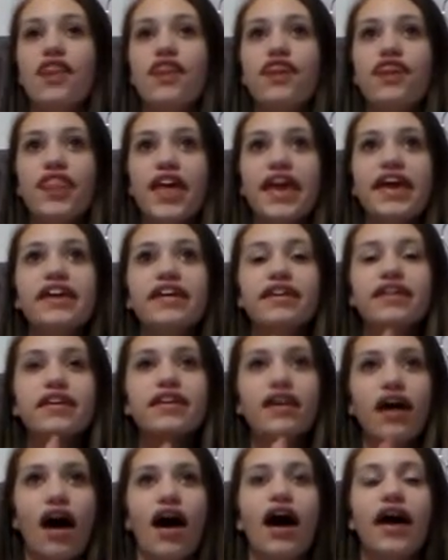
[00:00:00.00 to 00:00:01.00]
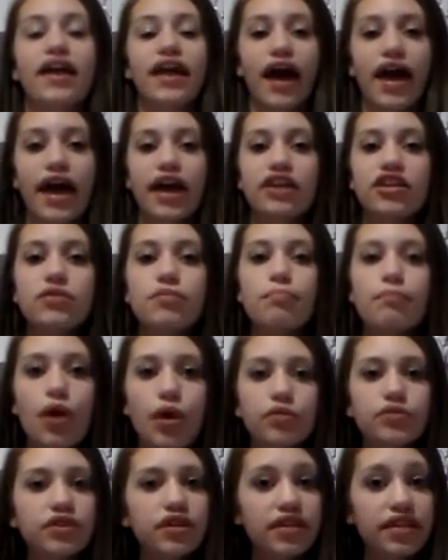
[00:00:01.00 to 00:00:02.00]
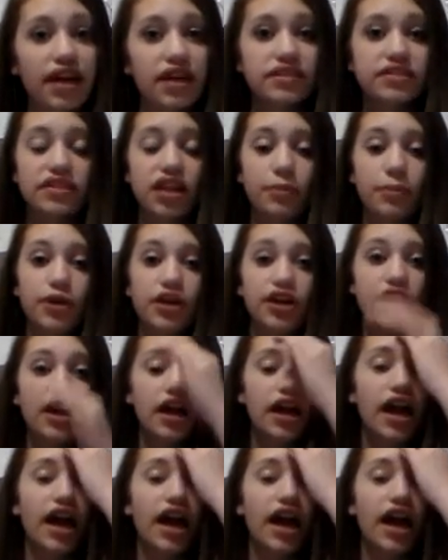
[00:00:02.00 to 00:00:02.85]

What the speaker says: Thank God I had pneumonia that summer.